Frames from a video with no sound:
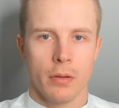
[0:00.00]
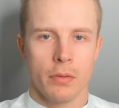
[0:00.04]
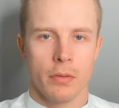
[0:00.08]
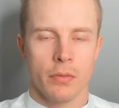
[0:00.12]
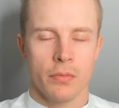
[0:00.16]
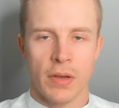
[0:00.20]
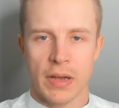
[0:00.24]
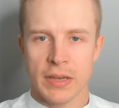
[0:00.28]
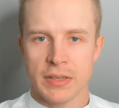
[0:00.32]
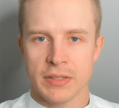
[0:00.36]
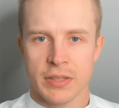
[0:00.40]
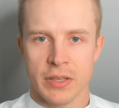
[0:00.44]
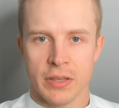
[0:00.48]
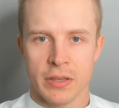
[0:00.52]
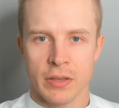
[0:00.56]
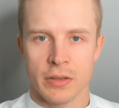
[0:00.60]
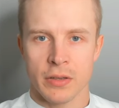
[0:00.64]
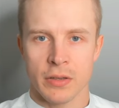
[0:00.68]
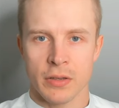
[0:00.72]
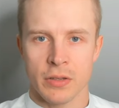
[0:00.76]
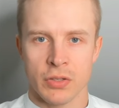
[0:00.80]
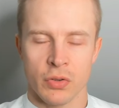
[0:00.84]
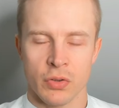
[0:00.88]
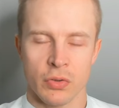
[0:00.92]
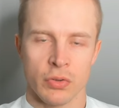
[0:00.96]
Fasting
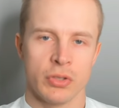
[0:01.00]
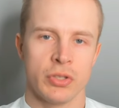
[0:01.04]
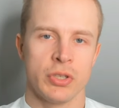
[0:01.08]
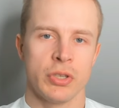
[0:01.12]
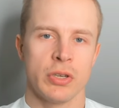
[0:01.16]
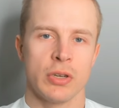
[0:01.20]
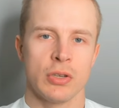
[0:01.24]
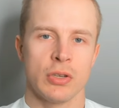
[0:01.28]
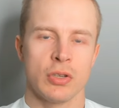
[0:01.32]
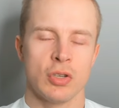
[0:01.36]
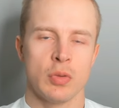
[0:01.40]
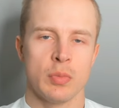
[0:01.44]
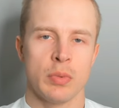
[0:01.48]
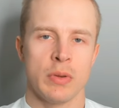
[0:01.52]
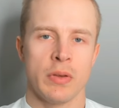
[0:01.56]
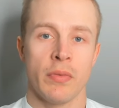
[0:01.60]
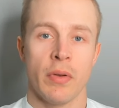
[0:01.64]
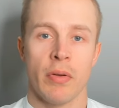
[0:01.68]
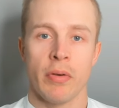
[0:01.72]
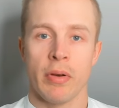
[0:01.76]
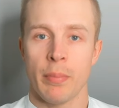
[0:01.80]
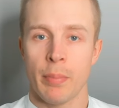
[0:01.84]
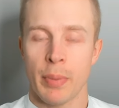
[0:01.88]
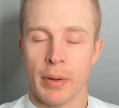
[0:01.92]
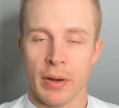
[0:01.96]
is considered to be
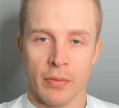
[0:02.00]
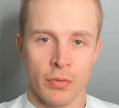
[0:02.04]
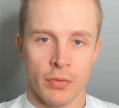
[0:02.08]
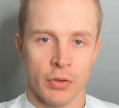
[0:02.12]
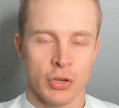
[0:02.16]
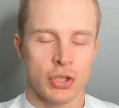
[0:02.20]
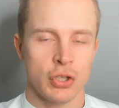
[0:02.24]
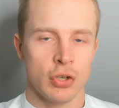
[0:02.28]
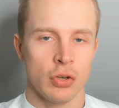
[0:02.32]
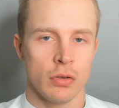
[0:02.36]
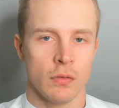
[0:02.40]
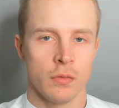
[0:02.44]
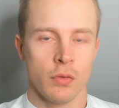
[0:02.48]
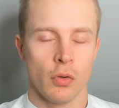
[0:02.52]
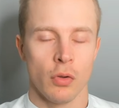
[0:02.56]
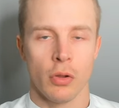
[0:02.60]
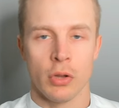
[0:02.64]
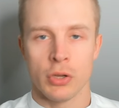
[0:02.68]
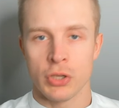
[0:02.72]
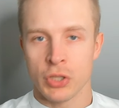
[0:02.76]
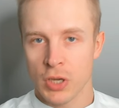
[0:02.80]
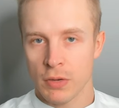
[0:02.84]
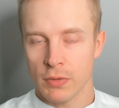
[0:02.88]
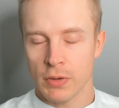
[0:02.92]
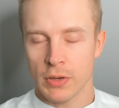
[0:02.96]
very beneficial for
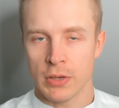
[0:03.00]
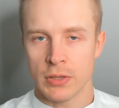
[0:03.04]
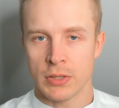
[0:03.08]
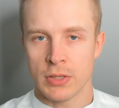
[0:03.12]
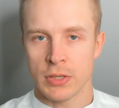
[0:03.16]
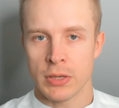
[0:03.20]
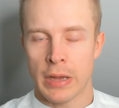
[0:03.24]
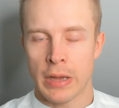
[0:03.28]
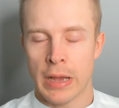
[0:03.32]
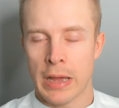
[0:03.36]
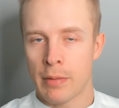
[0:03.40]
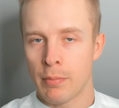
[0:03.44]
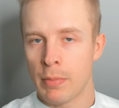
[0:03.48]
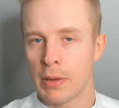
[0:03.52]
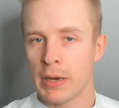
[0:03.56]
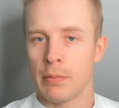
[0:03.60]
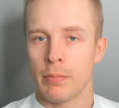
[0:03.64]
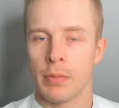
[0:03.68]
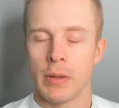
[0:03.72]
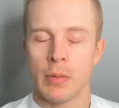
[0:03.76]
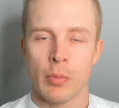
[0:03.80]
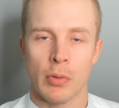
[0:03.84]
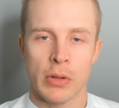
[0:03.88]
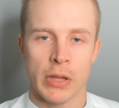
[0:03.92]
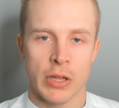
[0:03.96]
longevity, and many
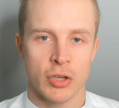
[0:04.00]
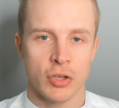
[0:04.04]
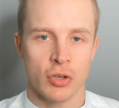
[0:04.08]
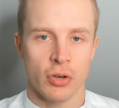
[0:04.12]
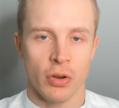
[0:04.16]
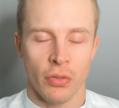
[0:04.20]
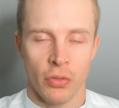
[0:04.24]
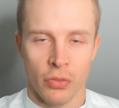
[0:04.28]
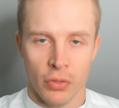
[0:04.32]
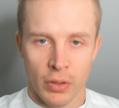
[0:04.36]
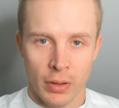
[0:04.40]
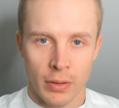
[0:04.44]
people actually think